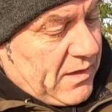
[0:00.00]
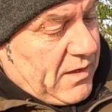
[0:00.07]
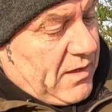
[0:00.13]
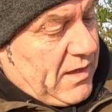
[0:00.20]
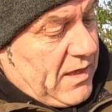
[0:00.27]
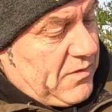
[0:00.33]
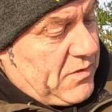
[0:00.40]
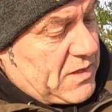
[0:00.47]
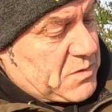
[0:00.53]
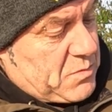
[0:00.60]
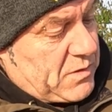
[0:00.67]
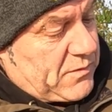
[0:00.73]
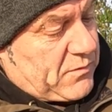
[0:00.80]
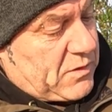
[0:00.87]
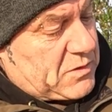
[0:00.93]
In this
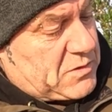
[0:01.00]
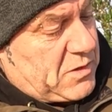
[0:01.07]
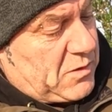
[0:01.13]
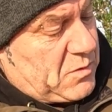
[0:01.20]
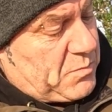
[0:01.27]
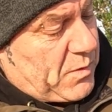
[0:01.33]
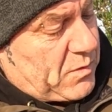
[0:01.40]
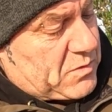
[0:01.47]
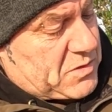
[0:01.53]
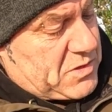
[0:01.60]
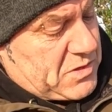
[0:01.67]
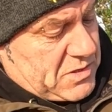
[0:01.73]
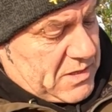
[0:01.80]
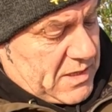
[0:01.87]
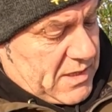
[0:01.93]
one I've got two
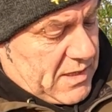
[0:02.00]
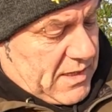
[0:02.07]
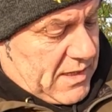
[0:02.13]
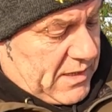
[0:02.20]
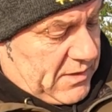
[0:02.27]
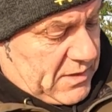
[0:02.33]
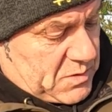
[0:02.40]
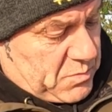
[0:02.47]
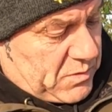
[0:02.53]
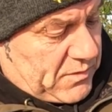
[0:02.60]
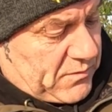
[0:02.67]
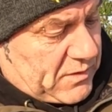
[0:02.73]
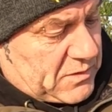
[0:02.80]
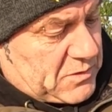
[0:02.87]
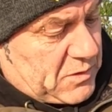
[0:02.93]
boxes, and this one I've
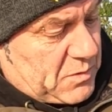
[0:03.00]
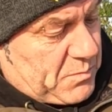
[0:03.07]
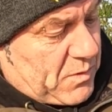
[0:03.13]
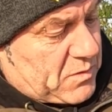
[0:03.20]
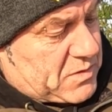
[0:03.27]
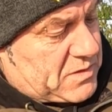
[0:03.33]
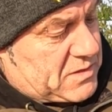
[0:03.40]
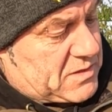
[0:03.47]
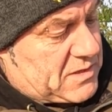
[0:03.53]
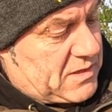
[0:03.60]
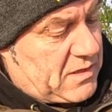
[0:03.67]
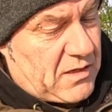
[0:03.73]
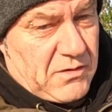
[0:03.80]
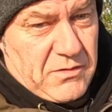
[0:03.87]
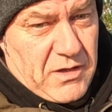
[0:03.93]
got two boxes.
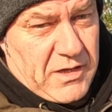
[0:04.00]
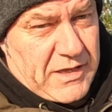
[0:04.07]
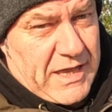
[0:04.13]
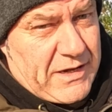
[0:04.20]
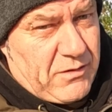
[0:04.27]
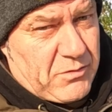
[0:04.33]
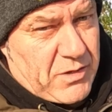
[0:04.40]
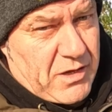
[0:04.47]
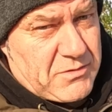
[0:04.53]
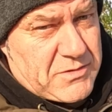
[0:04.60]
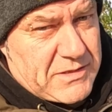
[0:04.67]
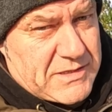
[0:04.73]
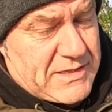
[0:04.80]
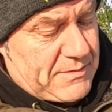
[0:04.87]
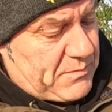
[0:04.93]
I'll go
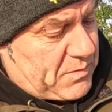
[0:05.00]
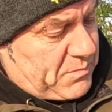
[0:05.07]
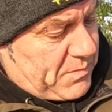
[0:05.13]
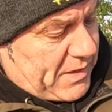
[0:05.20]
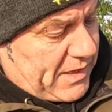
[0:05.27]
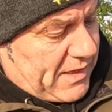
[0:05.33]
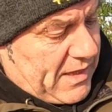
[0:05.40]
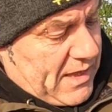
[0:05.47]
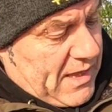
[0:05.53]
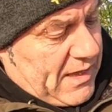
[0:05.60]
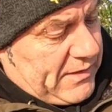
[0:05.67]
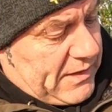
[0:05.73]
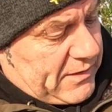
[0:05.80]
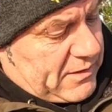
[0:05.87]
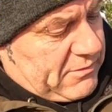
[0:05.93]
into them in a minute. And
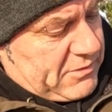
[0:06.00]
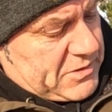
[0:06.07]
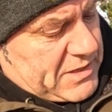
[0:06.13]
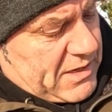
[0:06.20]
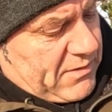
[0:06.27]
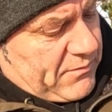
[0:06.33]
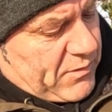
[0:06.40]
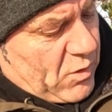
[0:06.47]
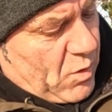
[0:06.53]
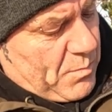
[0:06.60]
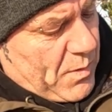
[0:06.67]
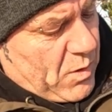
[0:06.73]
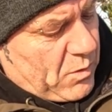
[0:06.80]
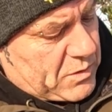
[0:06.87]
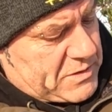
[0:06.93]
then across here I've got all my
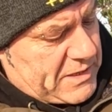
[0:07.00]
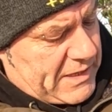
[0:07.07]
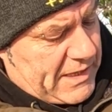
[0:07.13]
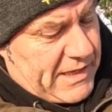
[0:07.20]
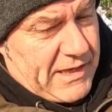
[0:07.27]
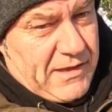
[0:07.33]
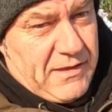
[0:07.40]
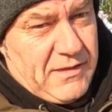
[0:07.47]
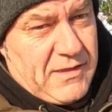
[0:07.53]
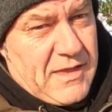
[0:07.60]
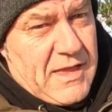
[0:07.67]
hooks in here.